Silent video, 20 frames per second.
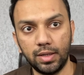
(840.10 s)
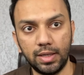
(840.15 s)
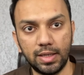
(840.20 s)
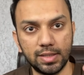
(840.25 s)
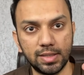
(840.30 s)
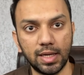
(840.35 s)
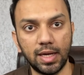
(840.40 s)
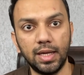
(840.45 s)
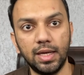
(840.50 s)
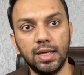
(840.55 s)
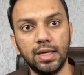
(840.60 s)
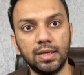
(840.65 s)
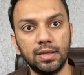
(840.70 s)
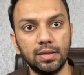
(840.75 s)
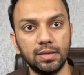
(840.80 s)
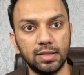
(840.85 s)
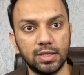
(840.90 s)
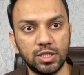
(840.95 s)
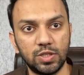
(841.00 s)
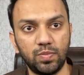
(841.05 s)

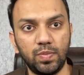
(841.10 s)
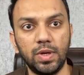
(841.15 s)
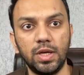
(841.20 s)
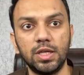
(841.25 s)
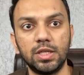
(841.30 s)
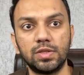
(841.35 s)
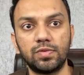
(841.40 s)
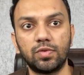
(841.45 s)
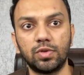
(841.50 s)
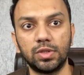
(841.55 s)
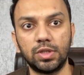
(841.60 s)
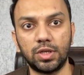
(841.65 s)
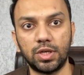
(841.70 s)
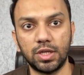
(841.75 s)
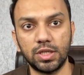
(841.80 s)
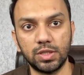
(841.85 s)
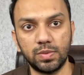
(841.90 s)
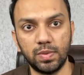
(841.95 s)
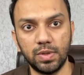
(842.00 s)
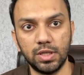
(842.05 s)
designing the space for the
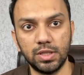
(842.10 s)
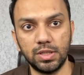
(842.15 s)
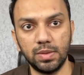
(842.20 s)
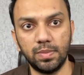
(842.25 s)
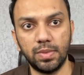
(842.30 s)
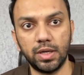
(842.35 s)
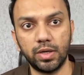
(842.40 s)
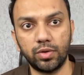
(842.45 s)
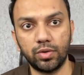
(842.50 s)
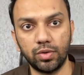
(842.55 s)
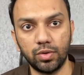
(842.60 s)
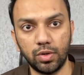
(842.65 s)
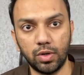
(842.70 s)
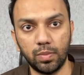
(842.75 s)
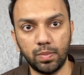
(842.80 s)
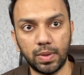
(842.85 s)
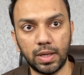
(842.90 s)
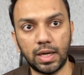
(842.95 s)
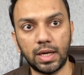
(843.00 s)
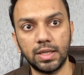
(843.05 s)
transparency barcode on
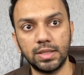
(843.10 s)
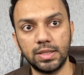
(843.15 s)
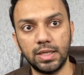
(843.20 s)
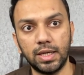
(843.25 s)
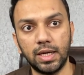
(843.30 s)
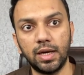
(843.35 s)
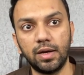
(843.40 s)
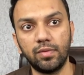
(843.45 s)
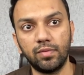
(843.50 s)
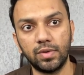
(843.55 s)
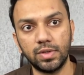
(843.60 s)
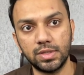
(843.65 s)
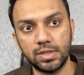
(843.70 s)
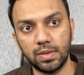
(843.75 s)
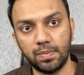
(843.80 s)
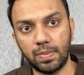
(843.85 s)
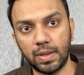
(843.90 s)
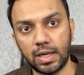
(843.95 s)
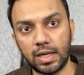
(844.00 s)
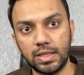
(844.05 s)
your packaging, and once
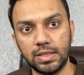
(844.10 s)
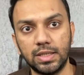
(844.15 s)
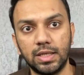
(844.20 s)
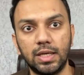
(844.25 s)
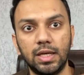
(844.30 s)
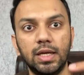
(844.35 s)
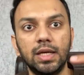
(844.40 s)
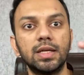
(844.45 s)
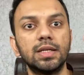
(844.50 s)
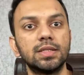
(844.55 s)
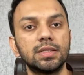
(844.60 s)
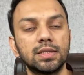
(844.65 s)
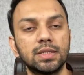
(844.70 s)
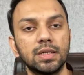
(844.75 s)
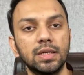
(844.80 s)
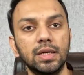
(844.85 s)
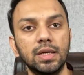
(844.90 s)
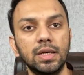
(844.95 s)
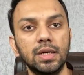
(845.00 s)
the packaging is